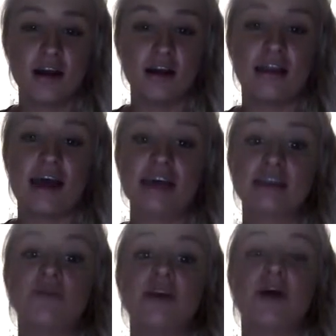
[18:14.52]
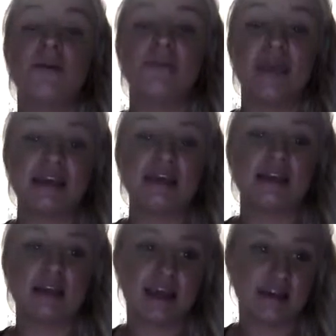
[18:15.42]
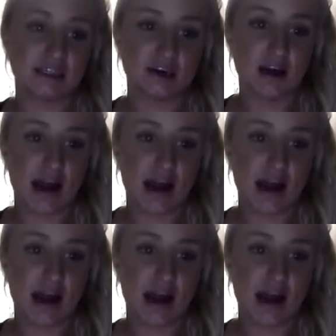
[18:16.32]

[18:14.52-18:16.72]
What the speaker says: that's when amazing things start